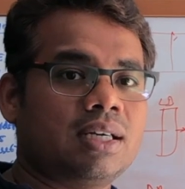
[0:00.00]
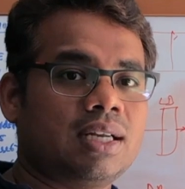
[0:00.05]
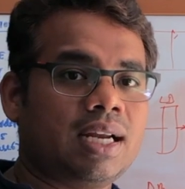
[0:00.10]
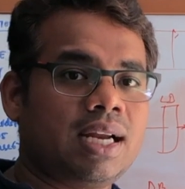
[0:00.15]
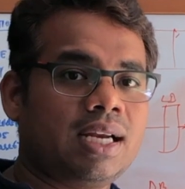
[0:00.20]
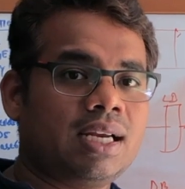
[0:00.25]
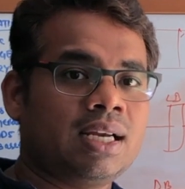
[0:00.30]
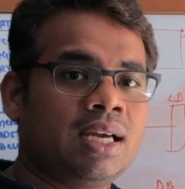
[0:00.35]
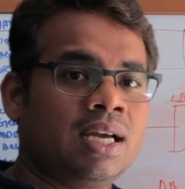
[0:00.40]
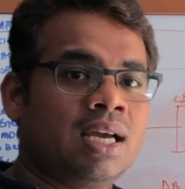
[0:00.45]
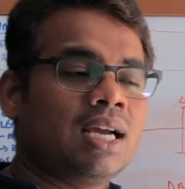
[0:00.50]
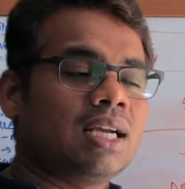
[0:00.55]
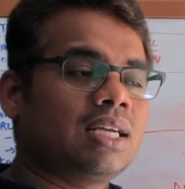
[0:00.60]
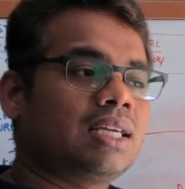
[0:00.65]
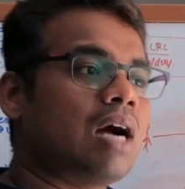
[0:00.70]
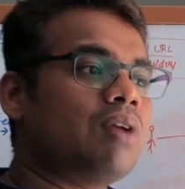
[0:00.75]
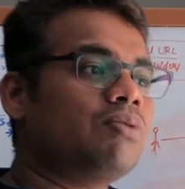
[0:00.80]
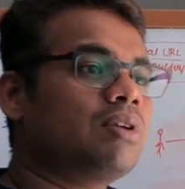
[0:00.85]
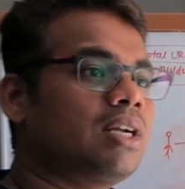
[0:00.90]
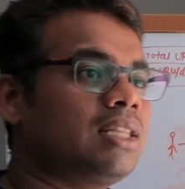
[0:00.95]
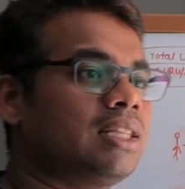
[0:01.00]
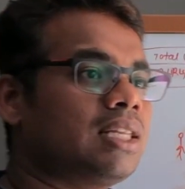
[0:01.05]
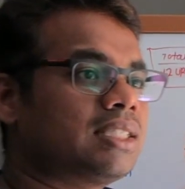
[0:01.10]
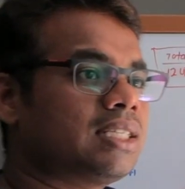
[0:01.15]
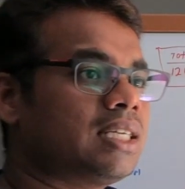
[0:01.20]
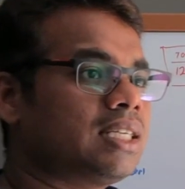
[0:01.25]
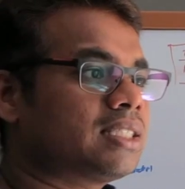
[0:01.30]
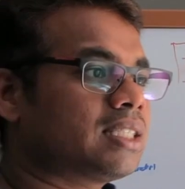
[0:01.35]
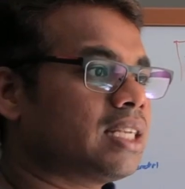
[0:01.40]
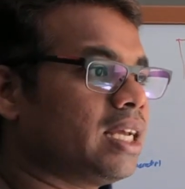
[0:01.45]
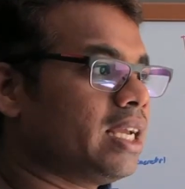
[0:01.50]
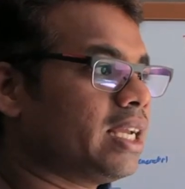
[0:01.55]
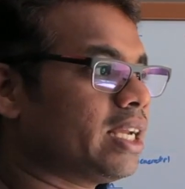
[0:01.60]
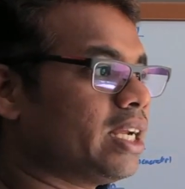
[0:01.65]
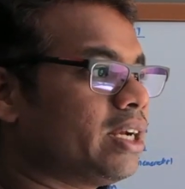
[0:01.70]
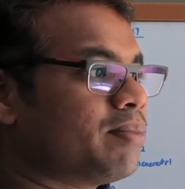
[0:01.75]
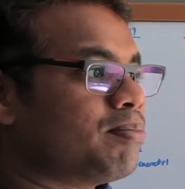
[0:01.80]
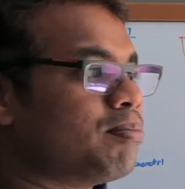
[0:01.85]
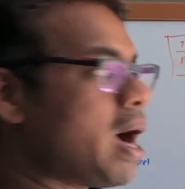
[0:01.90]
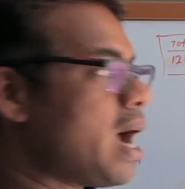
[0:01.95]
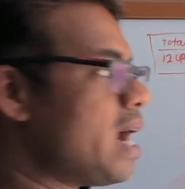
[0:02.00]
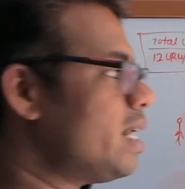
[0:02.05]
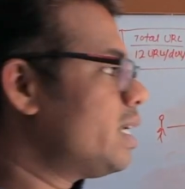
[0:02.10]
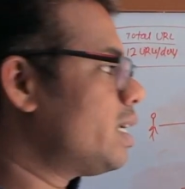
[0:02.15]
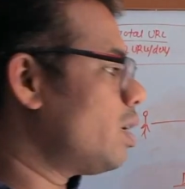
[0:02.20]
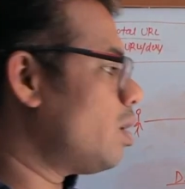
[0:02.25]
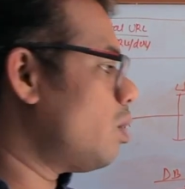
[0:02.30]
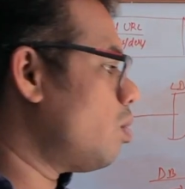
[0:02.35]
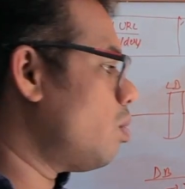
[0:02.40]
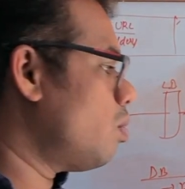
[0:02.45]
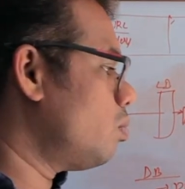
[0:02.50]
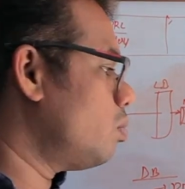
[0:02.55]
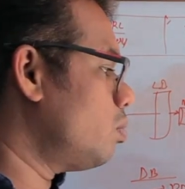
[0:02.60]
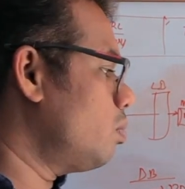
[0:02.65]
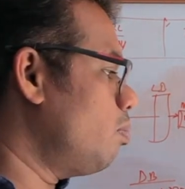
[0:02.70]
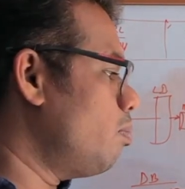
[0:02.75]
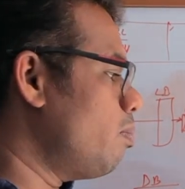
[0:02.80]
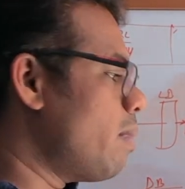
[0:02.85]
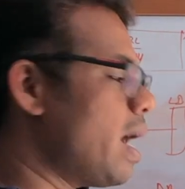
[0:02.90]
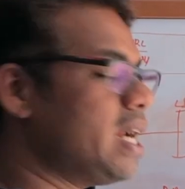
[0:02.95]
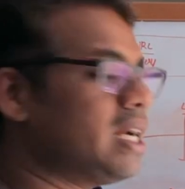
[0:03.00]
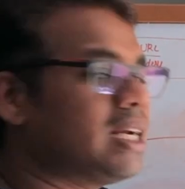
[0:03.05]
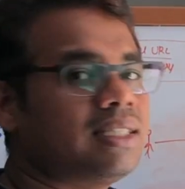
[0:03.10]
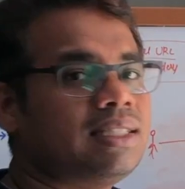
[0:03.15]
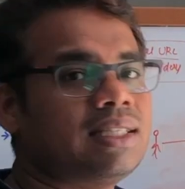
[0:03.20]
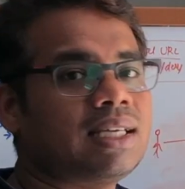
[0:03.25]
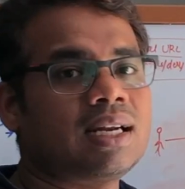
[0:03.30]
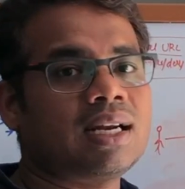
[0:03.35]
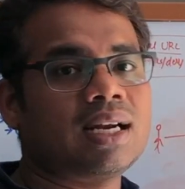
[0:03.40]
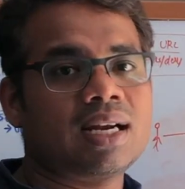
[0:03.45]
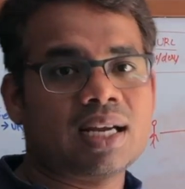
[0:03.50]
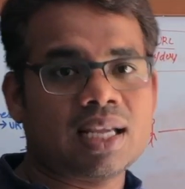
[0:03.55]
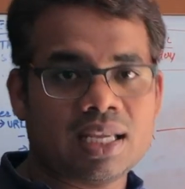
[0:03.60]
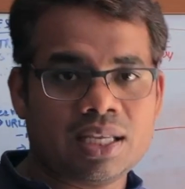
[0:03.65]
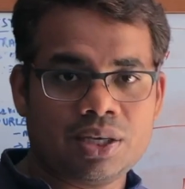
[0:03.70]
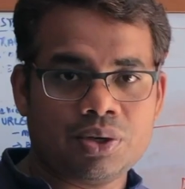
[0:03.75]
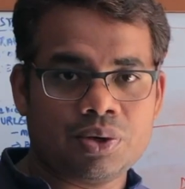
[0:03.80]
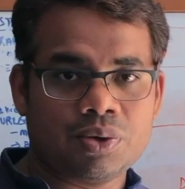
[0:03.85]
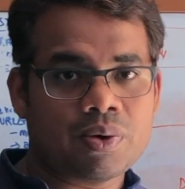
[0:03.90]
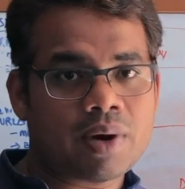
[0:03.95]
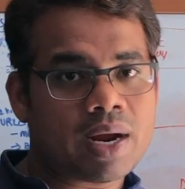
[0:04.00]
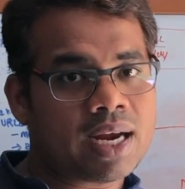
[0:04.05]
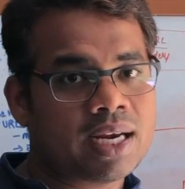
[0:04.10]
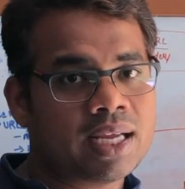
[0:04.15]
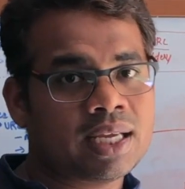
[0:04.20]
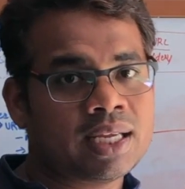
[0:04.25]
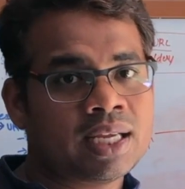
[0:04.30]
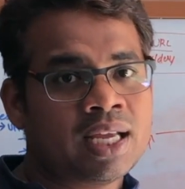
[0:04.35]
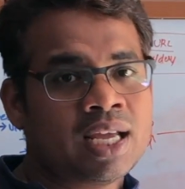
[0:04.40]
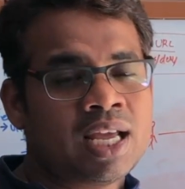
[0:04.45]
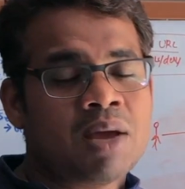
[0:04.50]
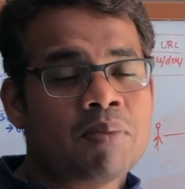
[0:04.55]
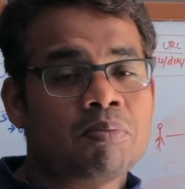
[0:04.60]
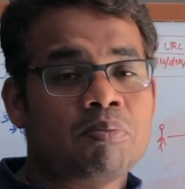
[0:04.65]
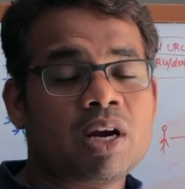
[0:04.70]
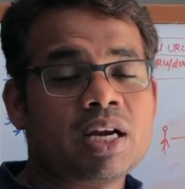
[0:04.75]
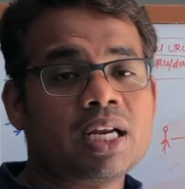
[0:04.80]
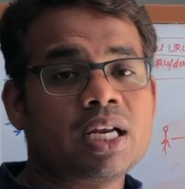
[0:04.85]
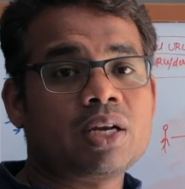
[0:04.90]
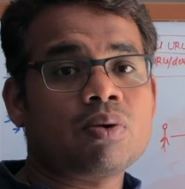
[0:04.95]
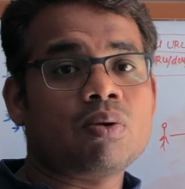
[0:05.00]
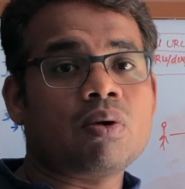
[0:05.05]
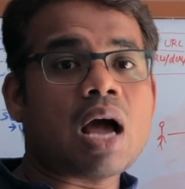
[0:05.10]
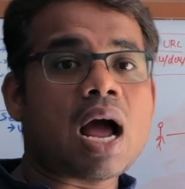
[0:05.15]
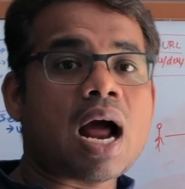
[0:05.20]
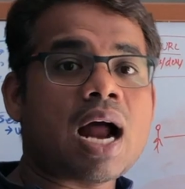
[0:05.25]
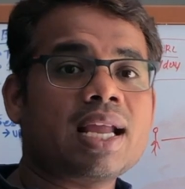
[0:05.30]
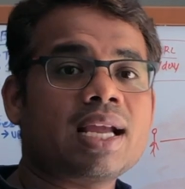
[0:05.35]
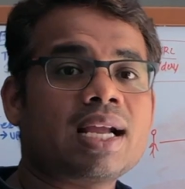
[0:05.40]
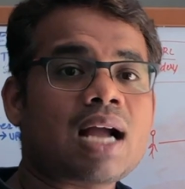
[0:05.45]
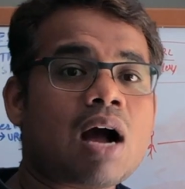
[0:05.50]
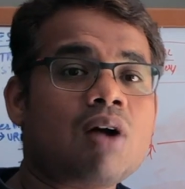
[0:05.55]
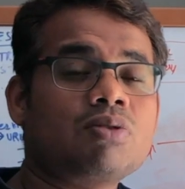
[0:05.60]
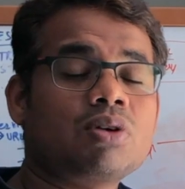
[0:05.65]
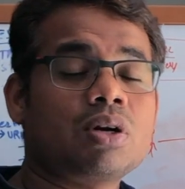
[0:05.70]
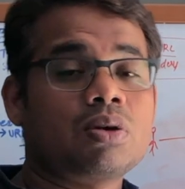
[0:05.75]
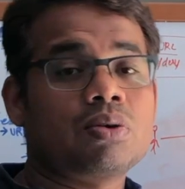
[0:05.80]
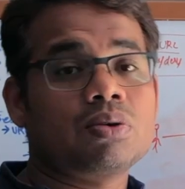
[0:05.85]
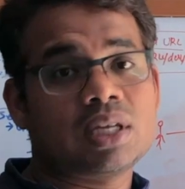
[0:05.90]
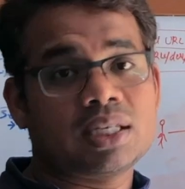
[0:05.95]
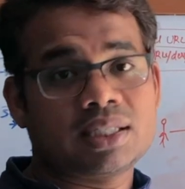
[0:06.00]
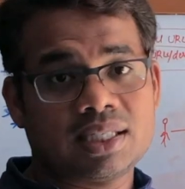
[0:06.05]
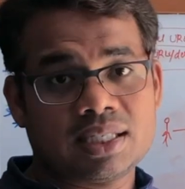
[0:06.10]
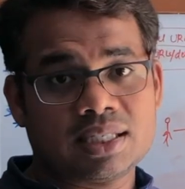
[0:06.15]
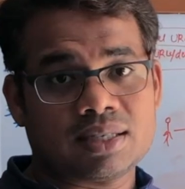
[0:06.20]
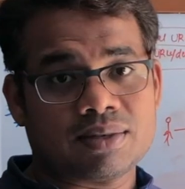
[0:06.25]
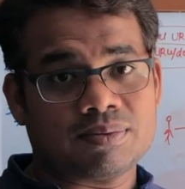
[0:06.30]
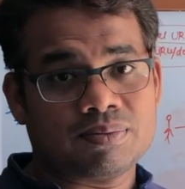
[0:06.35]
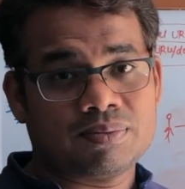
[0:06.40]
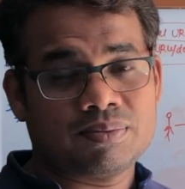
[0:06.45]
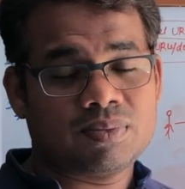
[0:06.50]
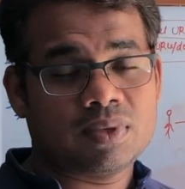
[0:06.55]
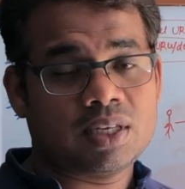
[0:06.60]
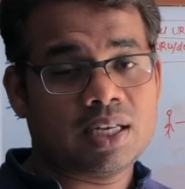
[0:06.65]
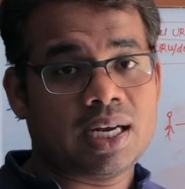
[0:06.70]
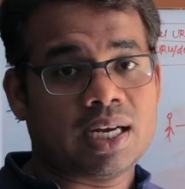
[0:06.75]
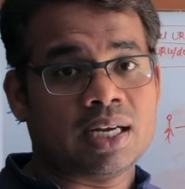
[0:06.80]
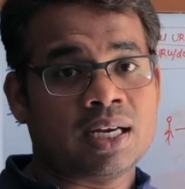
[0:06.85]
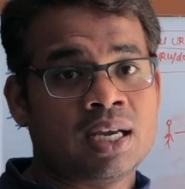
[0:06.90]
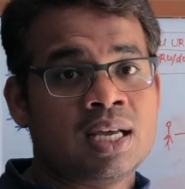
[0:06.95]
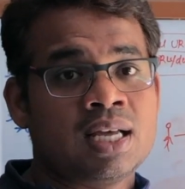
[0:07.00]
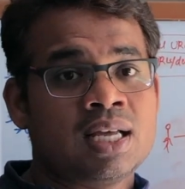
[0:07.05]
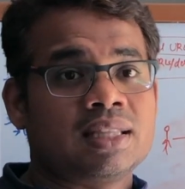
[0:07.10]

right? Counter in the sense like it might generate a UID, but it will add a counter to the system, right?